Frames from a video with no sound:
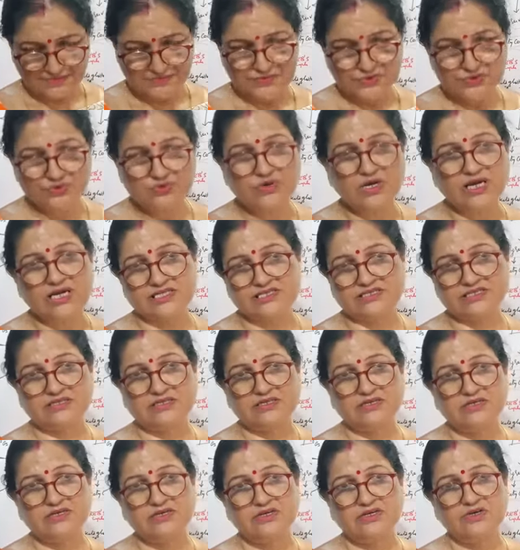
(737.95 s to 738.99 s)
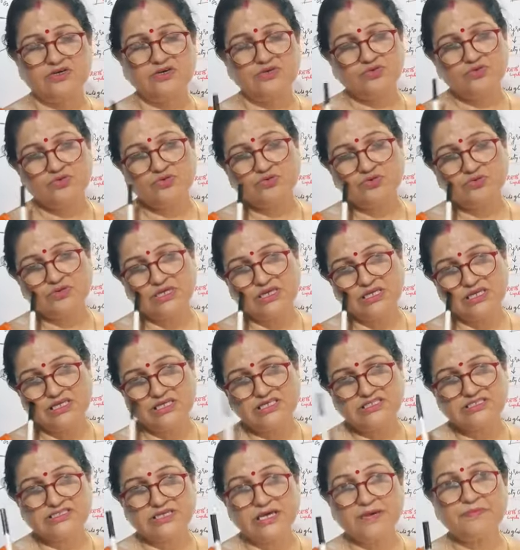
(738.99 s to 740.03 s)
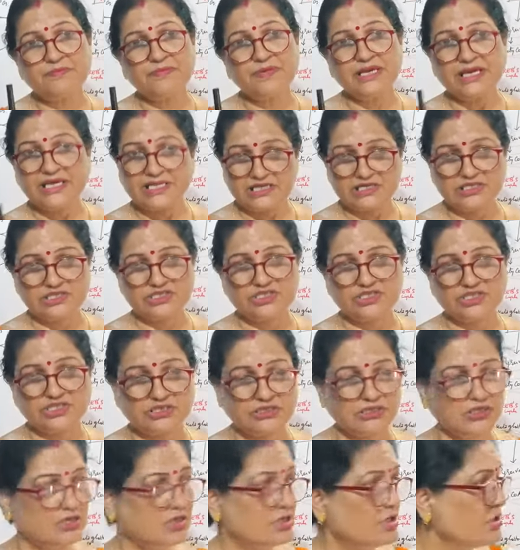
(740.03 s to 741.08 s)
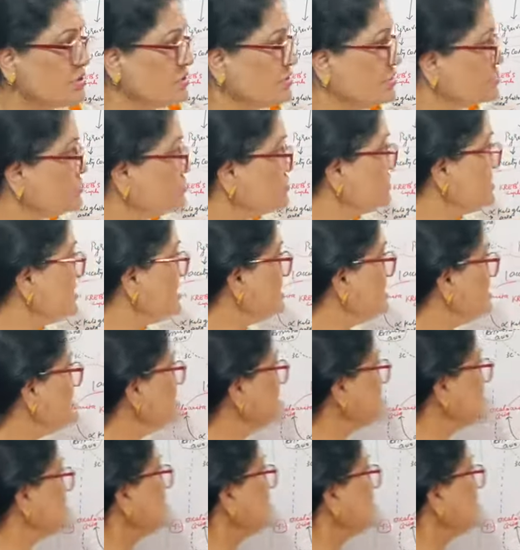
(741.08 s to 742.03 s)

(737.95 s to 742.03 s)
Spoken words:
to us to release some energy. So this is